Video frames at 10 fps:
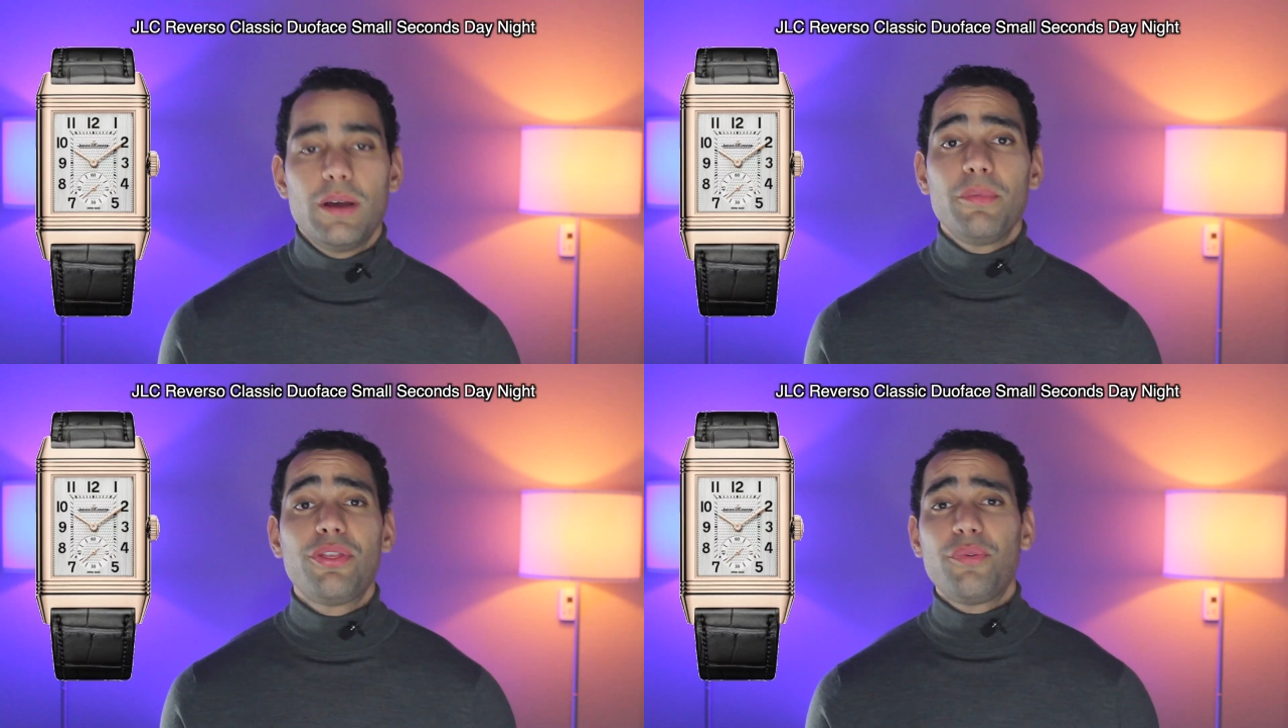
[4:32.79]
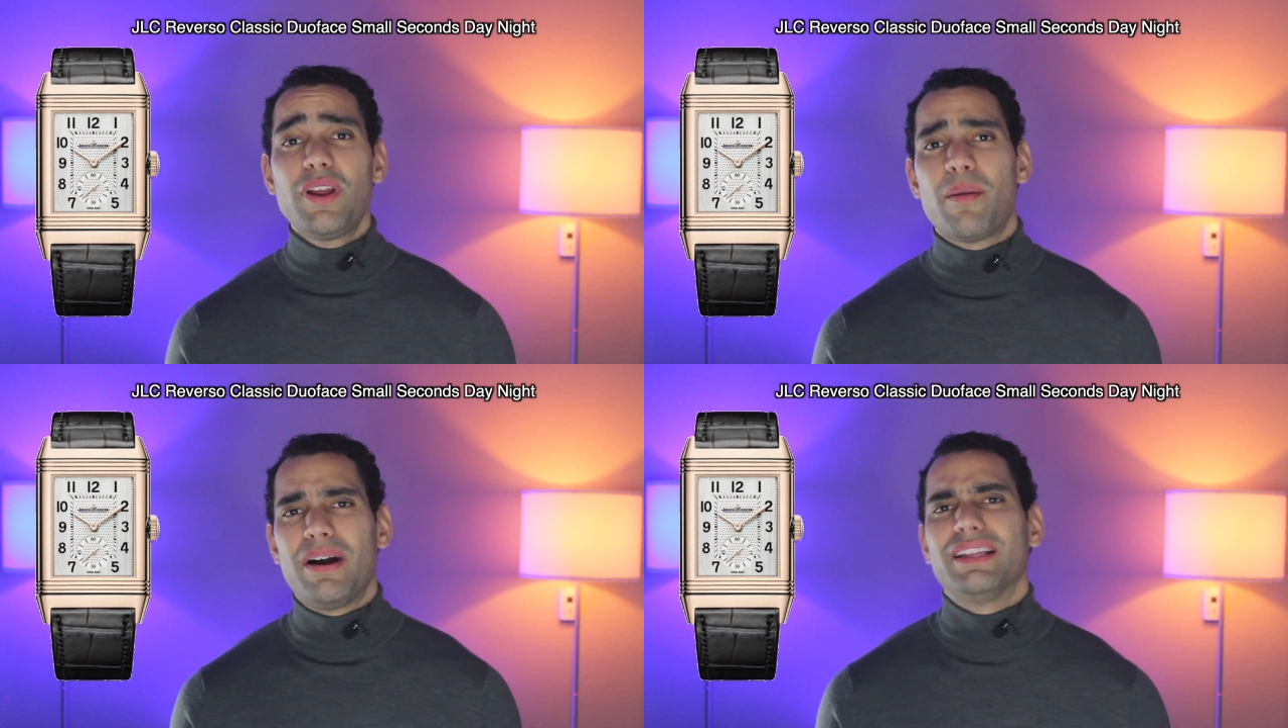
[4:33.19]
Number
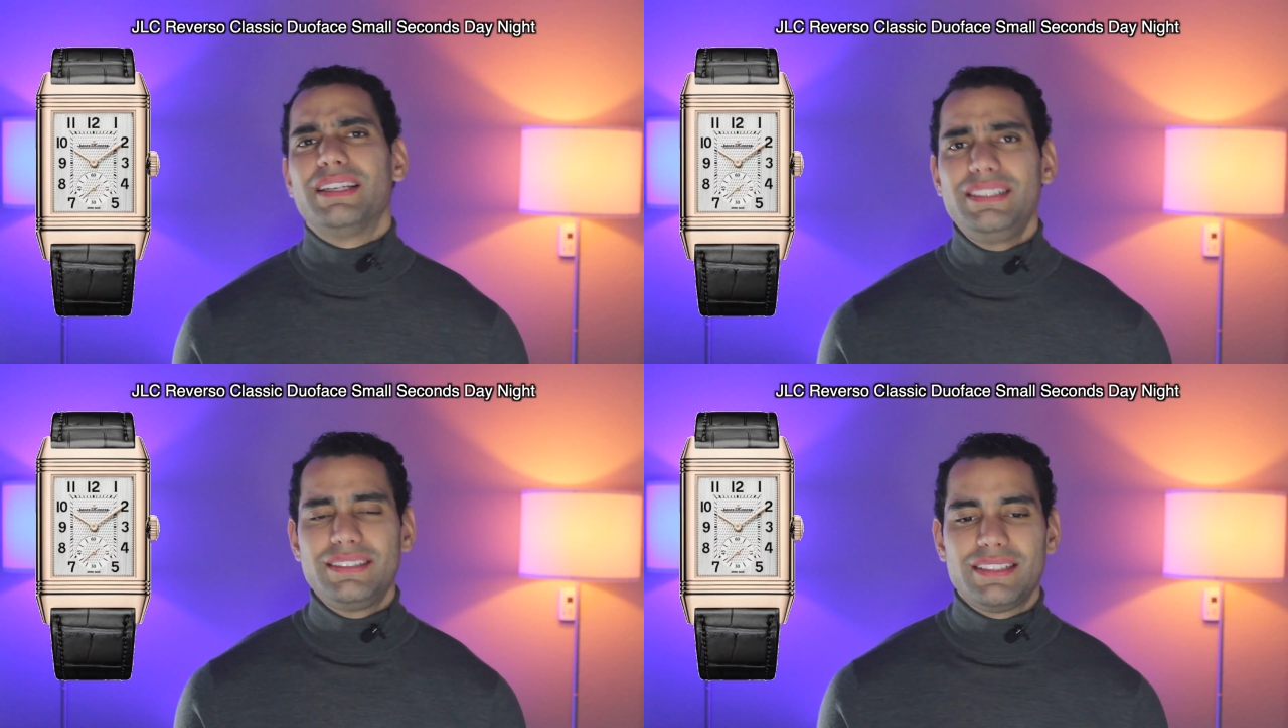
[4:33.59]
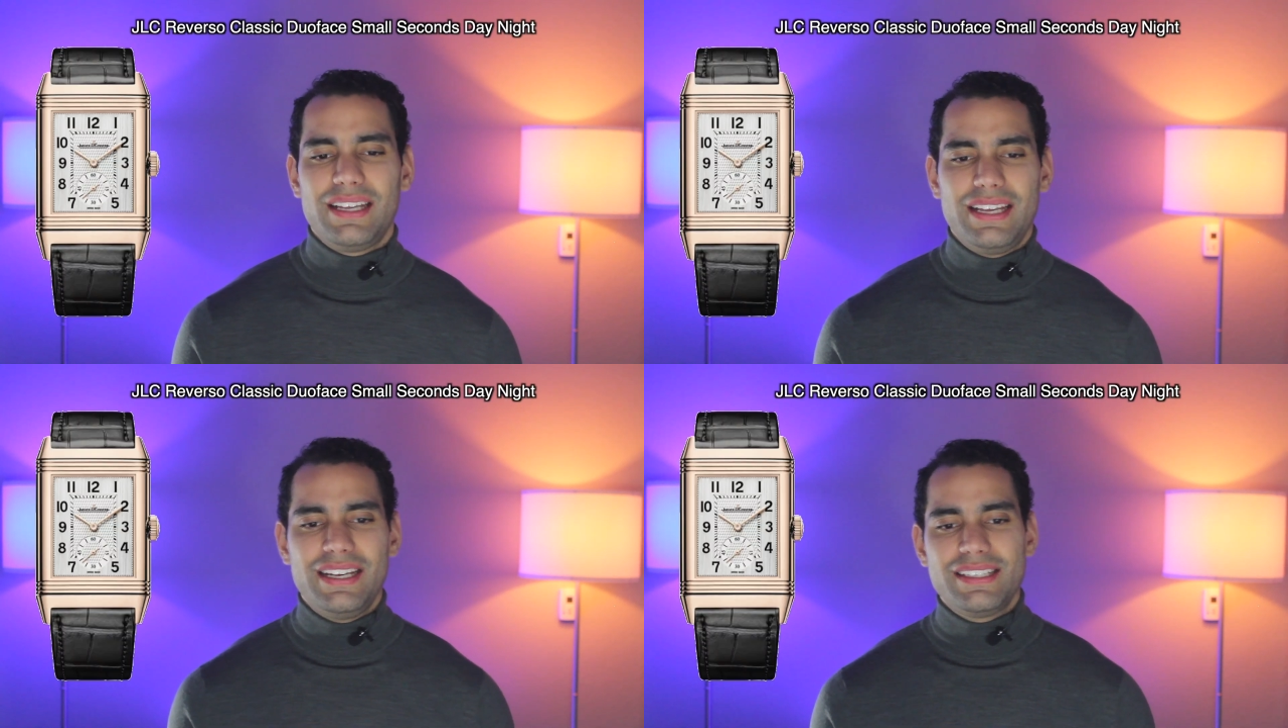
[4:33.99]
3 on my list
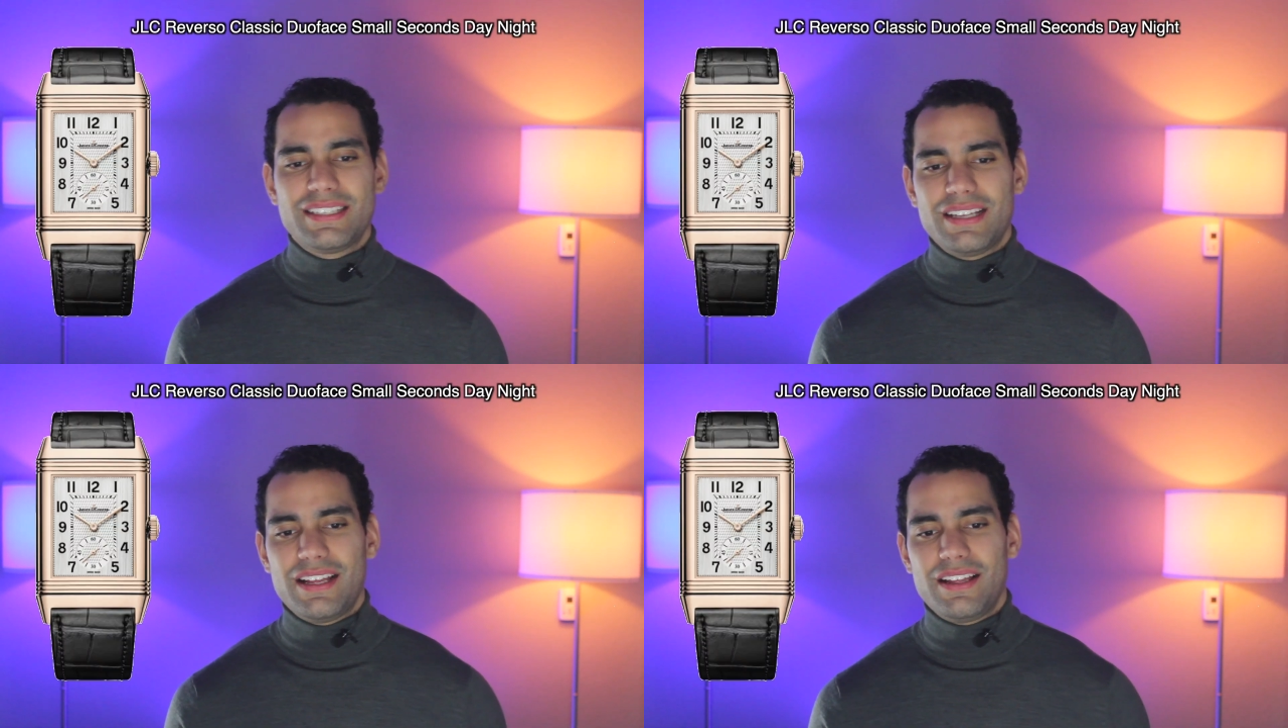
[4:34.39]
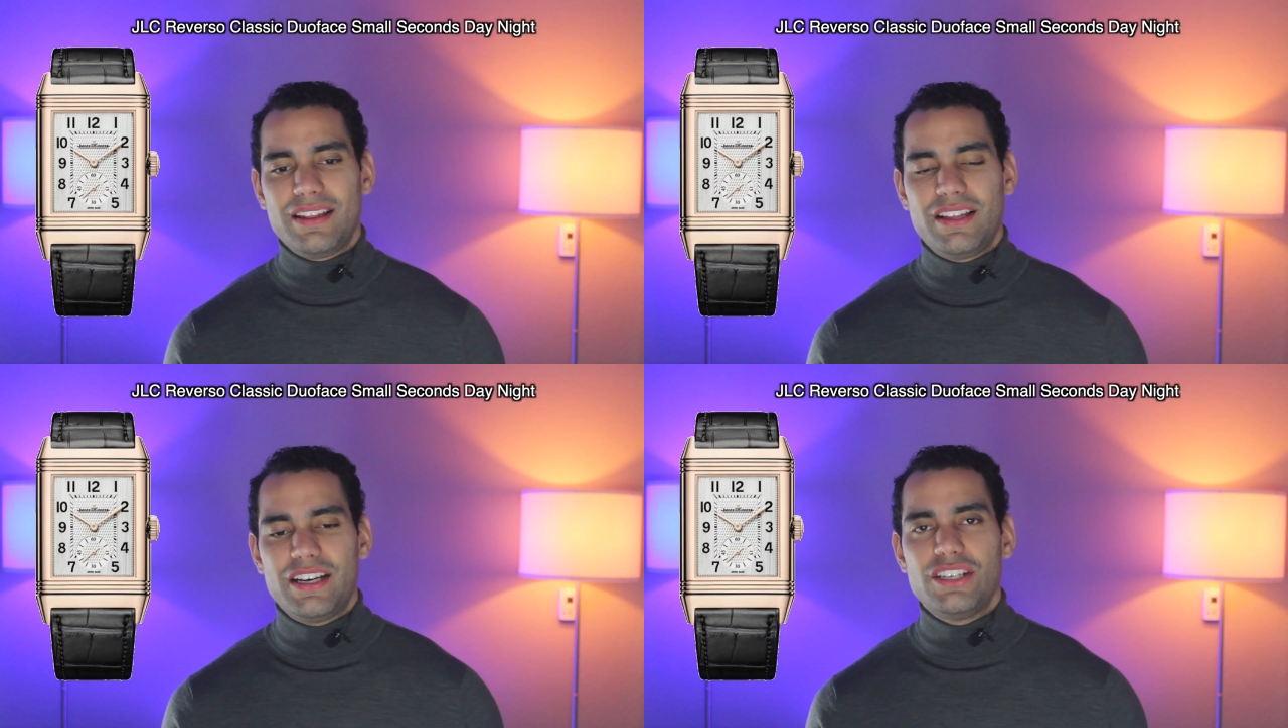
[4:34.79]
is
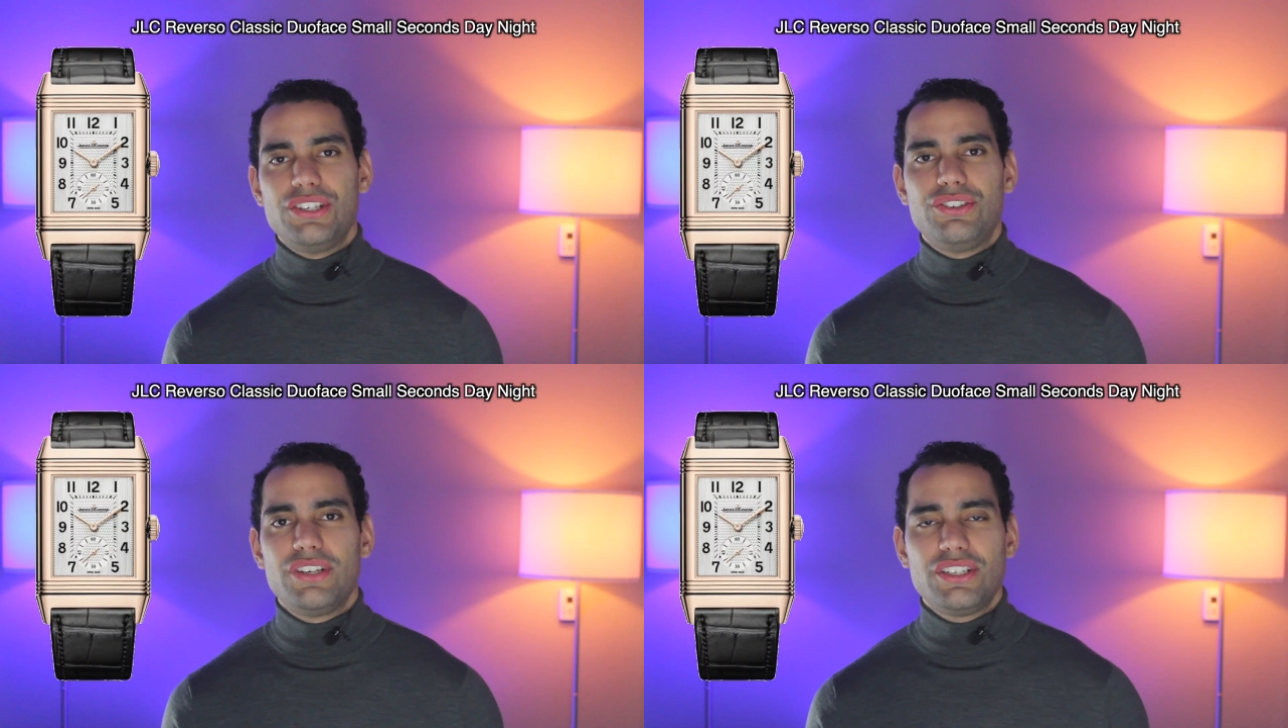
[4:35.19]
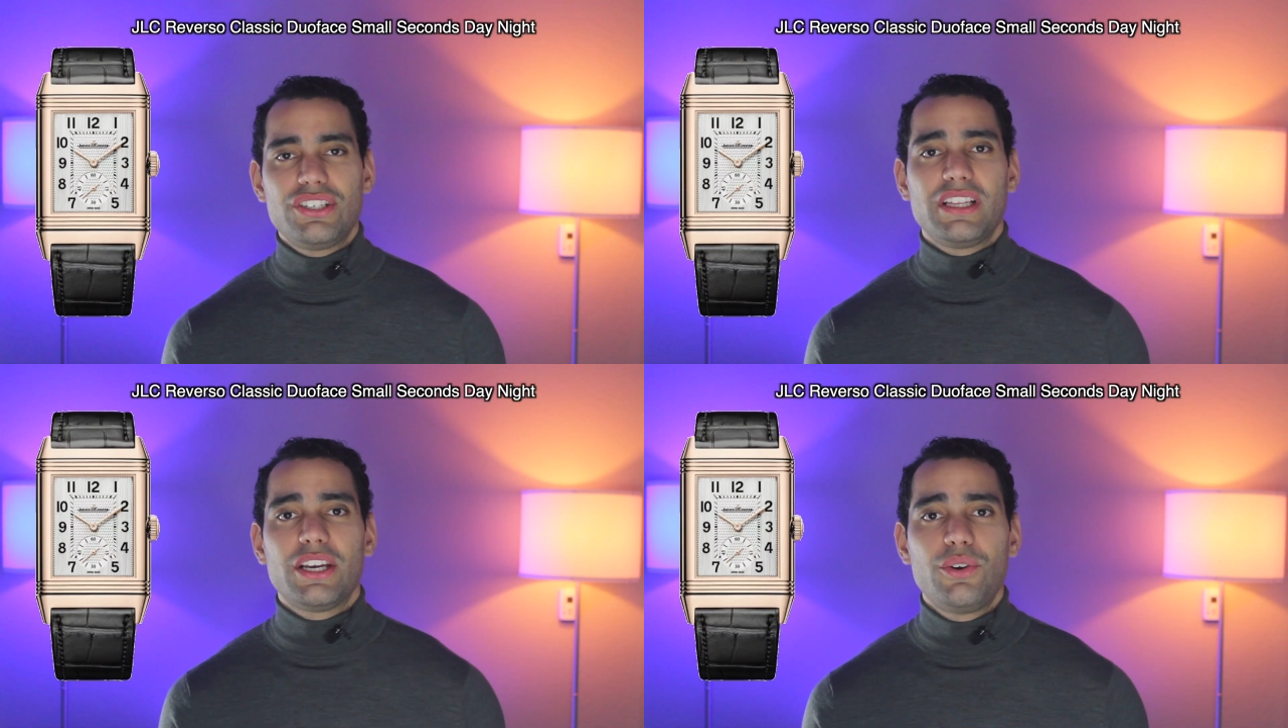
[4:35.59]
the
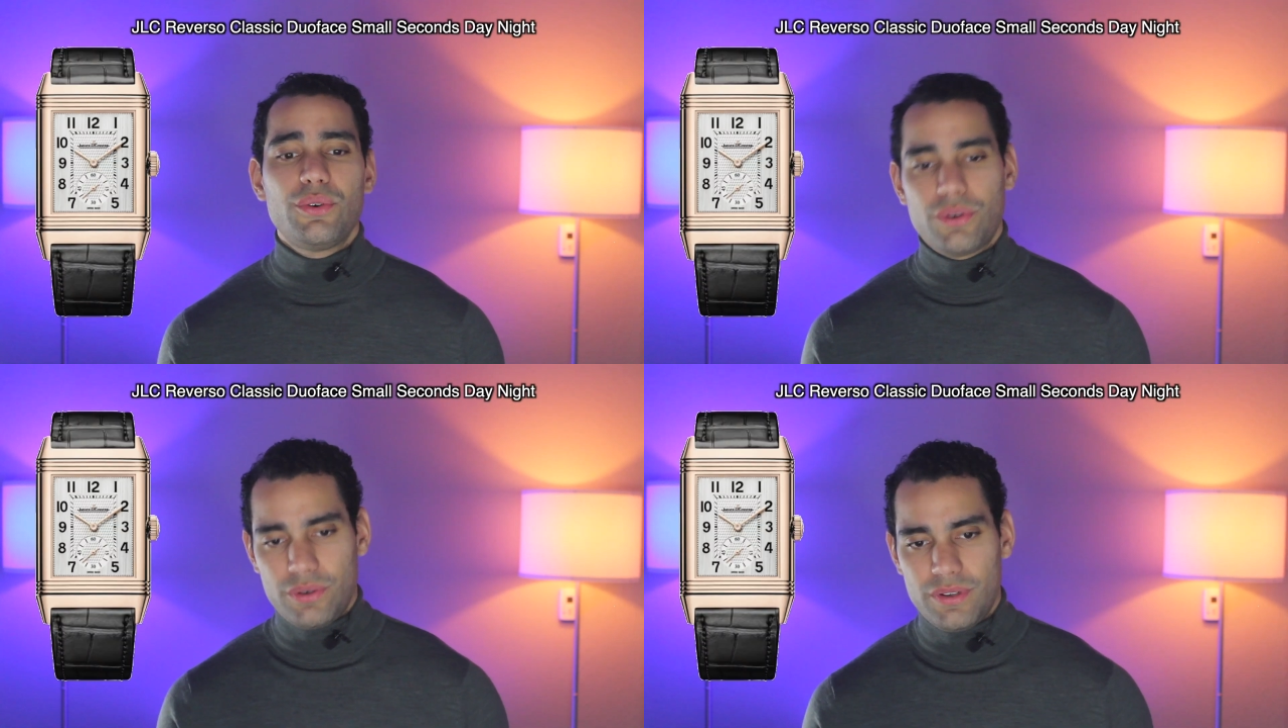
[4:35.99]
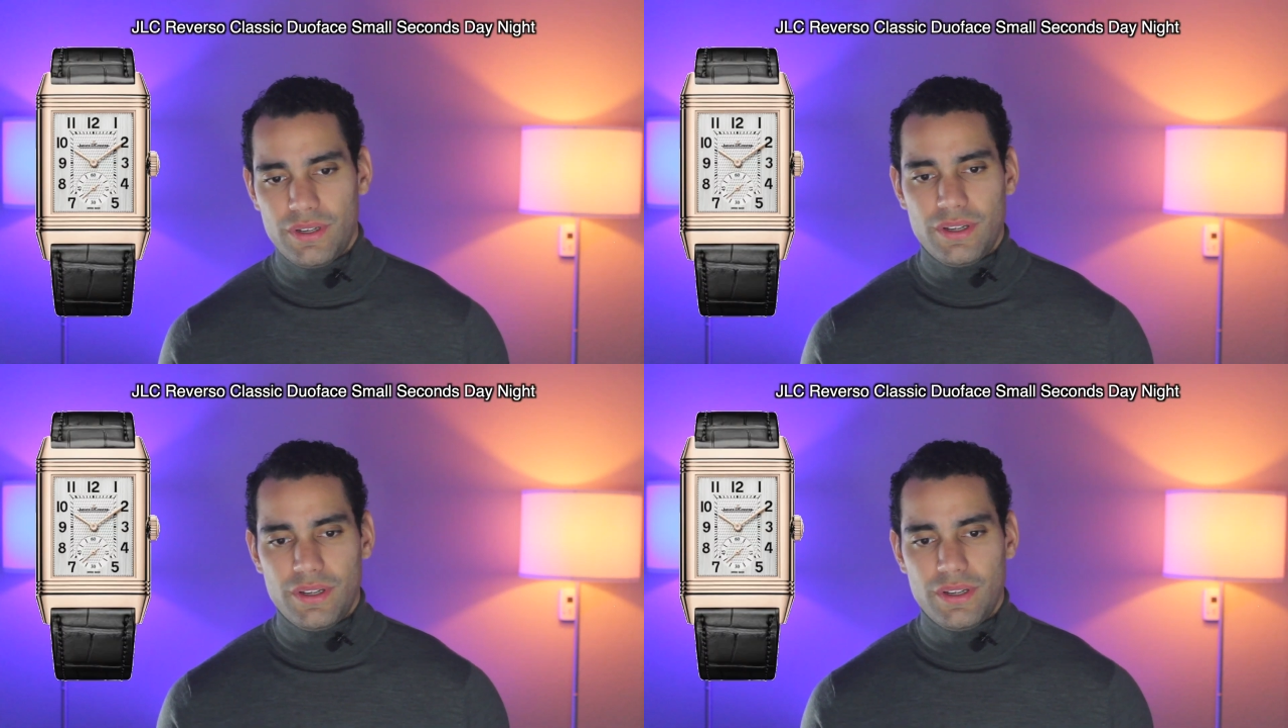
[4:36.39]
Jaeger LeCoutre